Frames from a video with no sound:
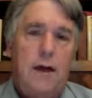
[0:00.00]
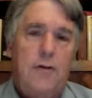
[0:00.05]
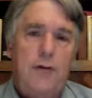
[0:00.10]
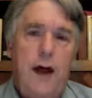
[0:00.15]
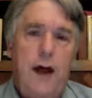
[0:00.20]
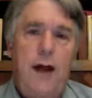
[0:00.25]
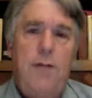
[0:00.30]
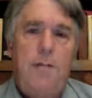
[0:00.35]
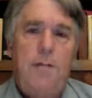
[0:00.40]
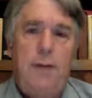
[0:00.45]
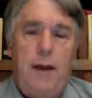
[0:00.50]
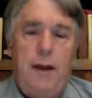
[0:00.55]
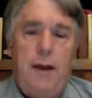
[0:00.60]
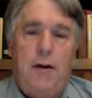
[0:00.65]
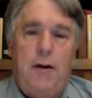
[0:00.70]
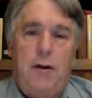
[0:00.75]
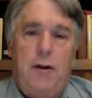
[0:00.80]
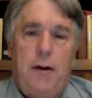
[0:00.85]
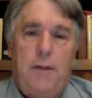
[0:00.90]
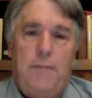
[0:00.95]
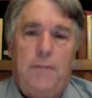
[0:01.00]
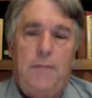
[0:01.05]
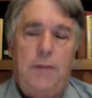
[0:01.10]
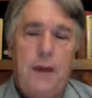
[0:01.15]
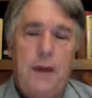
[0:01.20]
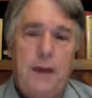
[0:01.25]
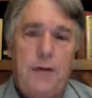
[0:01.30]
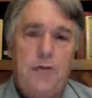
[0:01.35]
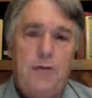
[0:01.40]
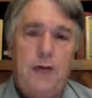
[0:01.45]
John Boehner
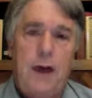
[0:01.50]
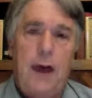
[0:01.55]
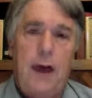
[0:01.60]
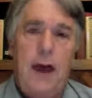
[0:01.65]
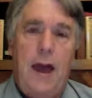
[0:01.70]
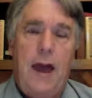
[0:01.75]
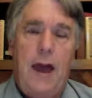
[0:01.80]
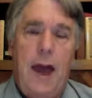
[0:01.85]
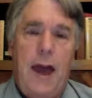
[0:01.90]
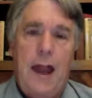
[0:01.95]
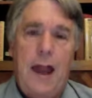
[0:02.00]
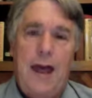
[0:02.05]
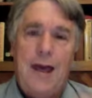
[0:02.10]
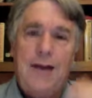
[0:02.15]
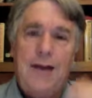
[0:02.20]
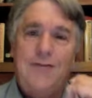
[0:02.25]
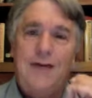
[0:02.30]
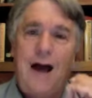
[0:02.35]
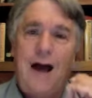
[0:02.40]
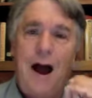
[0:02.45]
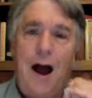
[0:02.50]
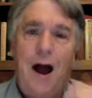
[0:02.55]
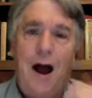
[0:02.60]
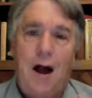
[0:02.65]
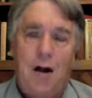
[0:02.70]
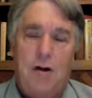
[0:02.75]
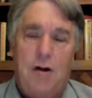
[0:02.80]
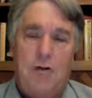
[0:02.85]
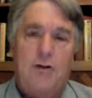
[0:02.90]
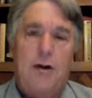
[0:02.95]
is at uh, his
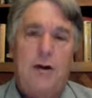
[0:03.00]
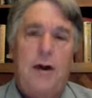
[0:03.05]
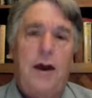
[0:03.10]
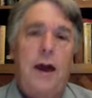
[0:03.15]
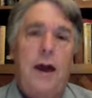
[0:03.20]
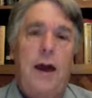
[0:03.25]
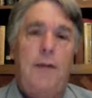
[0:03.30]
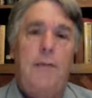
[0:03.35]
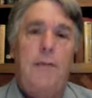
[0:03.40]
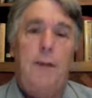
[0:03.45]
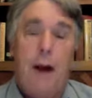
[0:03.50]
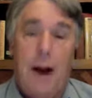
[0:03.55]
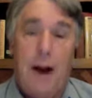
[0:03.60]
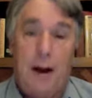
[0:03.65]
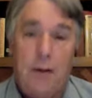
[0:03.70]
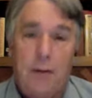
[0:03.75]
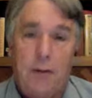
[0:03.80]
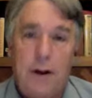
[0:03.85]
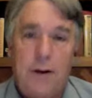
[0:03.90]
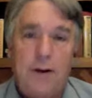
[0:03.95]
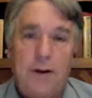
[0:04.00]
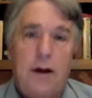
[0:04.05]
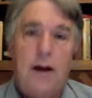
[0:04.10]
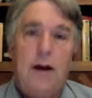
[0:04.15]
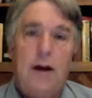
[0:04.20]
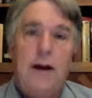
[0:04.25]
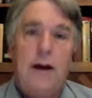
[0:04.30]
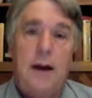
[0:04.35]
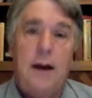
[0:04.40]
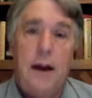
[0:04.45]
heart a moderate
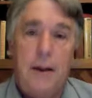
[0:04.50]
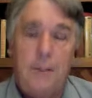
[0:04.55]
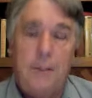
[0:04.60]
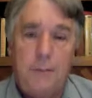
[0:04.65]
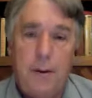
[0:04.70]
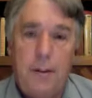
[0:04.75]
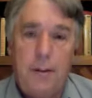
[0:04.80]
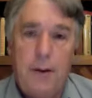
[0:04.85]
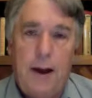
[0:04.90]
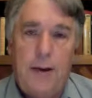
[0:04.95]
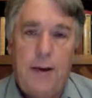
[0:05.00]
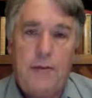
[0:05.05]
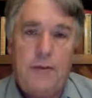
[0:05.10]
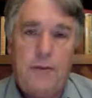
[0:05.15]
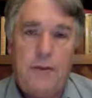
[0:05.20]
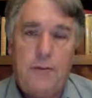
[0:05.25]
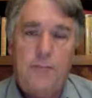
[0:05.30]
compromiser.